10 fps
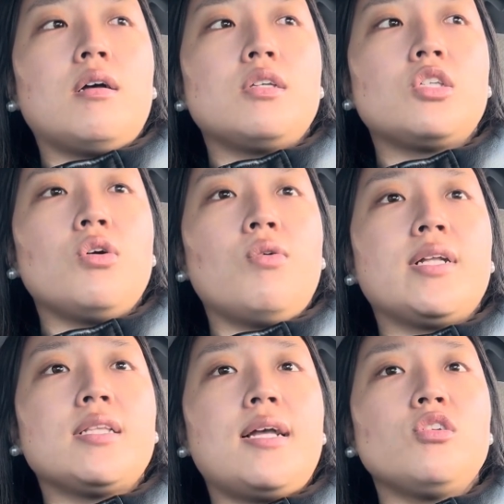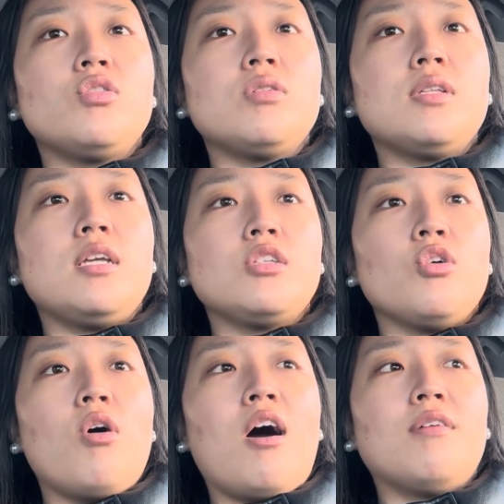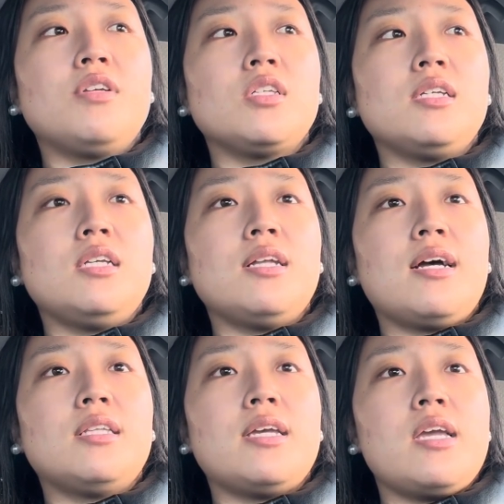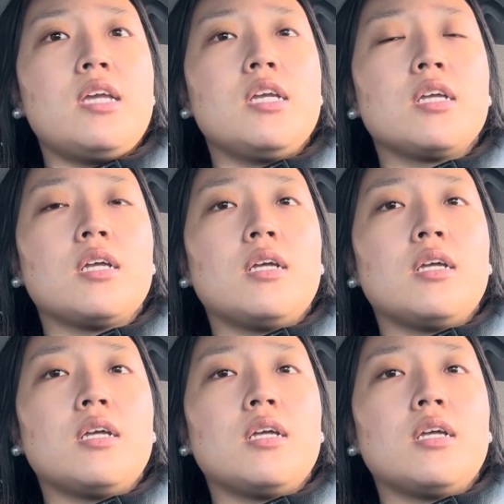so intentionally, so obviously, that they